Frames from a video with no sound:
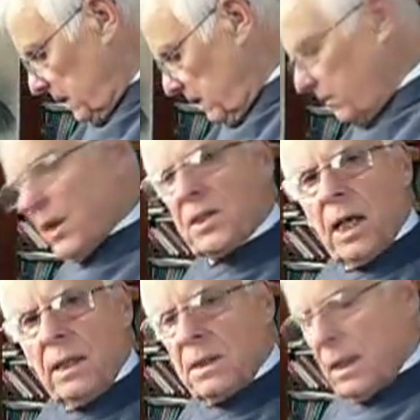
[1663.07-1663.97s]
and verse
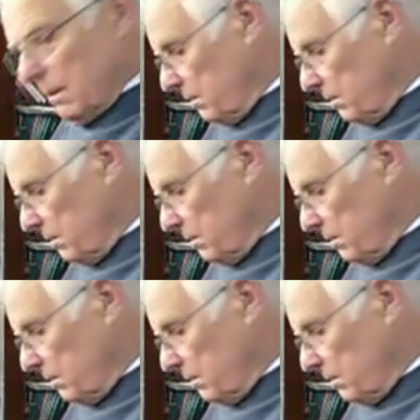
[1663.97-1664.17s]
eight,